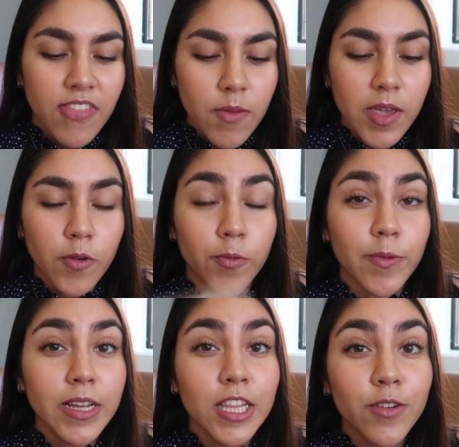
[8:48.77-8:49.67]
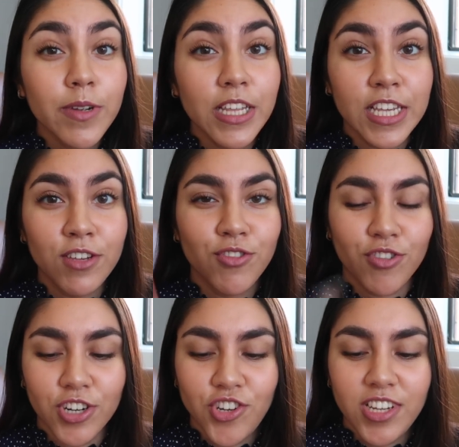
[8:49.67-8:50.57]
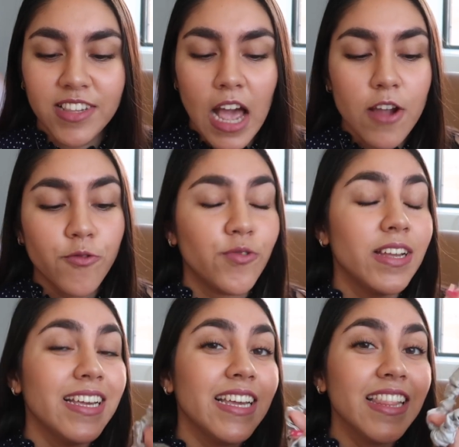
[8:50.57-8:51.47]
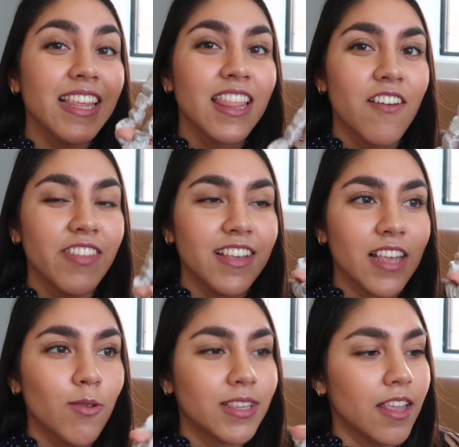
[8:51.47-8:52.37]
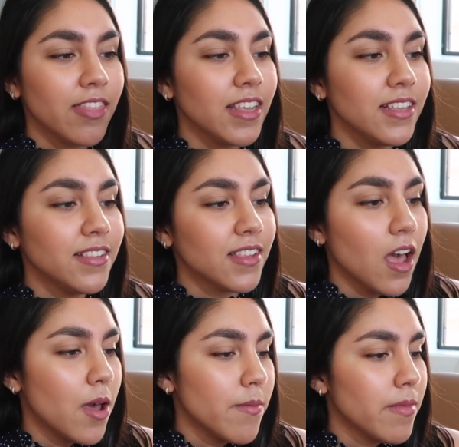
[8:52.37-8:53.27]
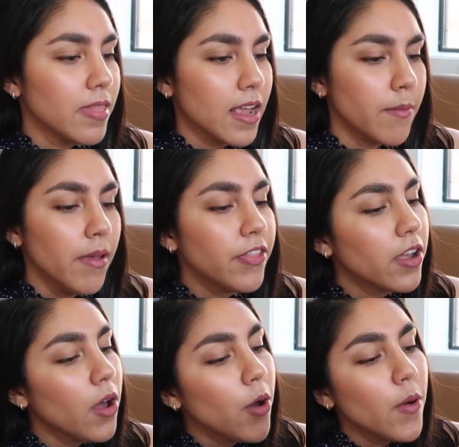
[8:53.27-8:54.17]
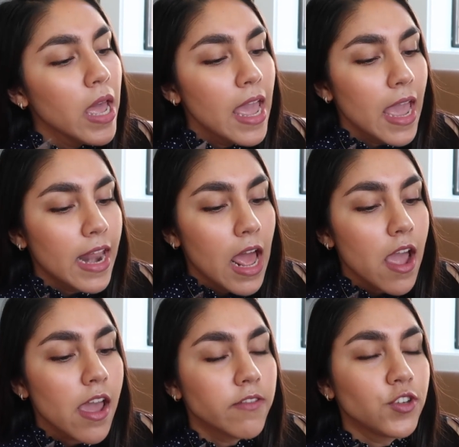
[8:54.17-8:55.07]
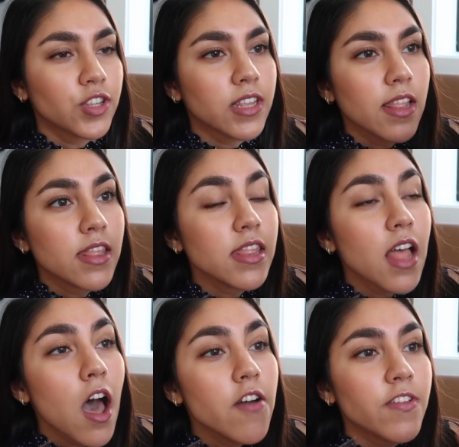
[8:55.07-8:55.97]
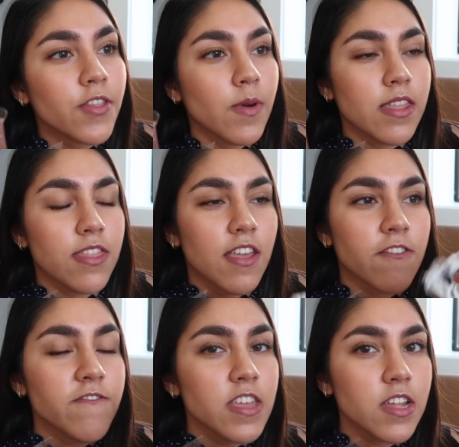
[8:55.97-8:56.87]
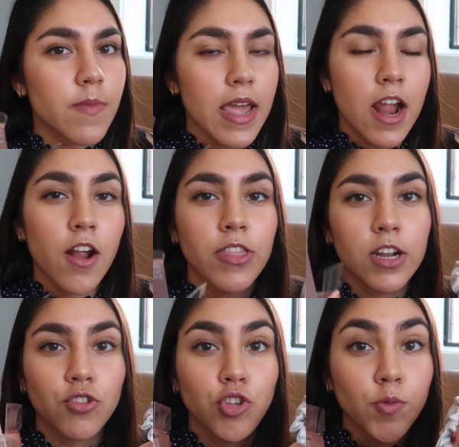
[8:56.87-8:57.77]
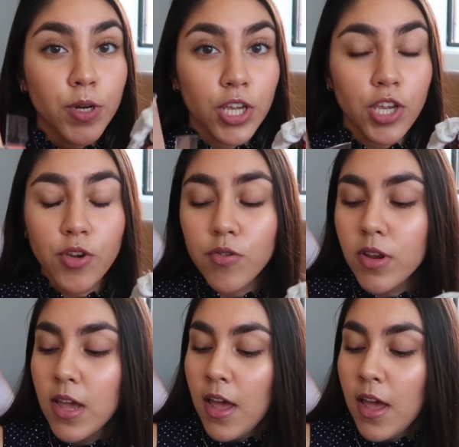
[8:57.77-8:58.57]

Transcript: They make really, really cute scrunchies. I really love these. I was sent these like a month ago, and I have just loved the way that they feel in my hair. They are super cute.